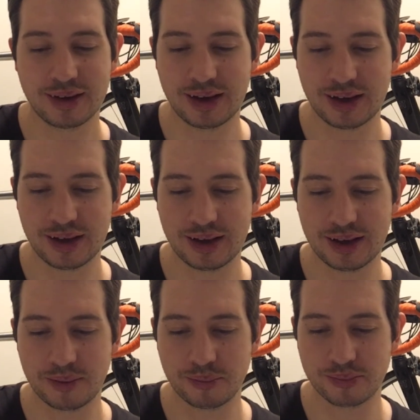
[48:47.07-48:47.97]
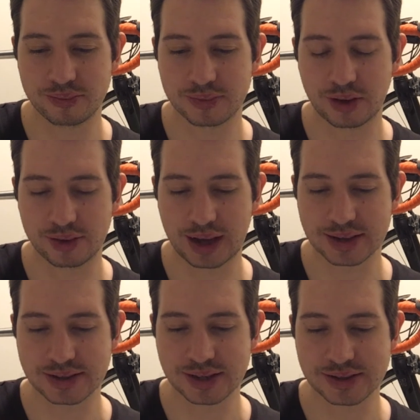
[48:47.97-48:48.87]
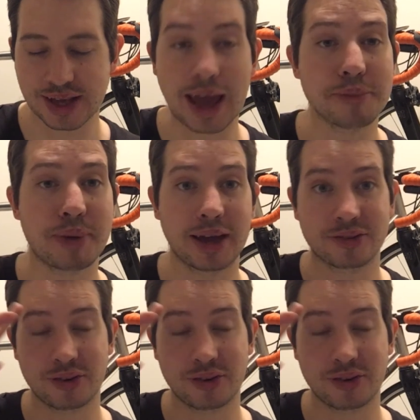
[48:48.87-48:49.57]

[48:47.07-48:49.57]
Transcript: not the Access, the Apex,